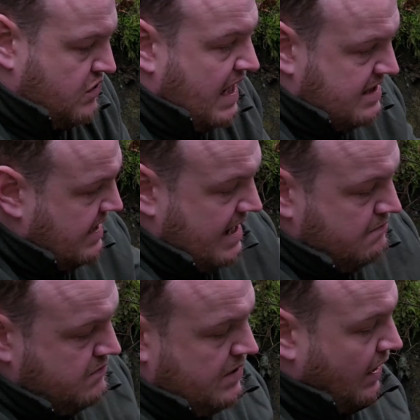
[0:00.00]
Just that's
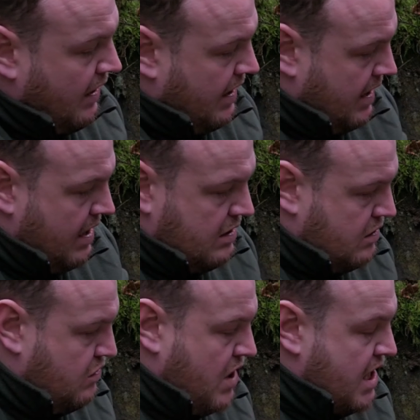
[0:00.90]
it.
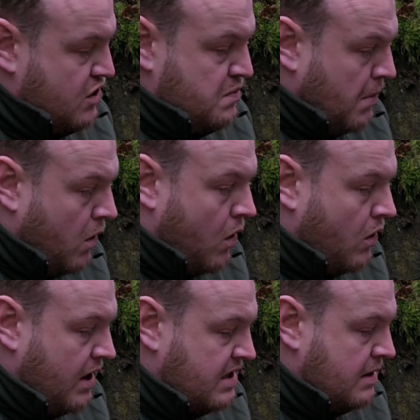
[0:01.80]
It's, it's
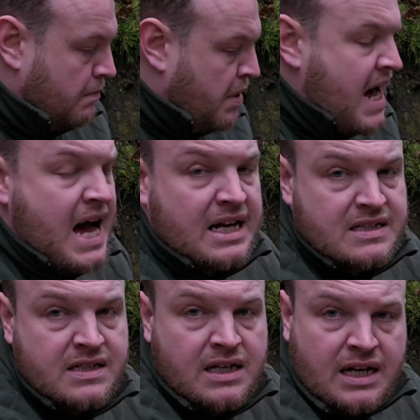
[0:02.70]
small, it's
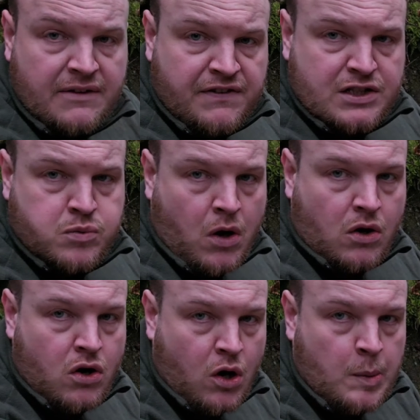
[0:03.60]
compact, it fits
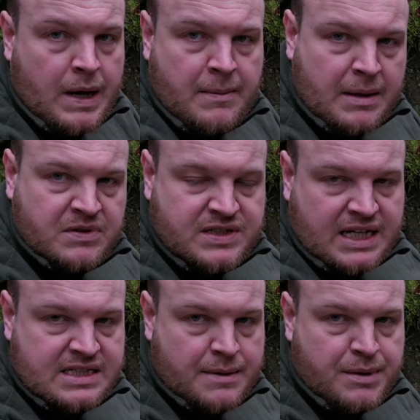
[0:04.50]
one cup. I'm able to
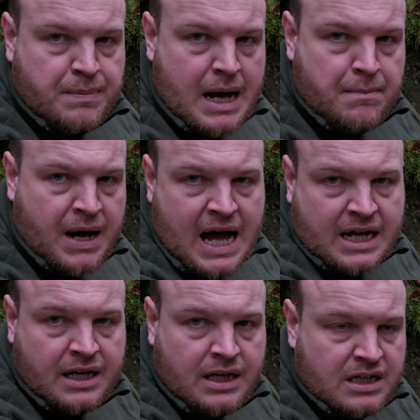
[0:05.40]
stick it in my backpack.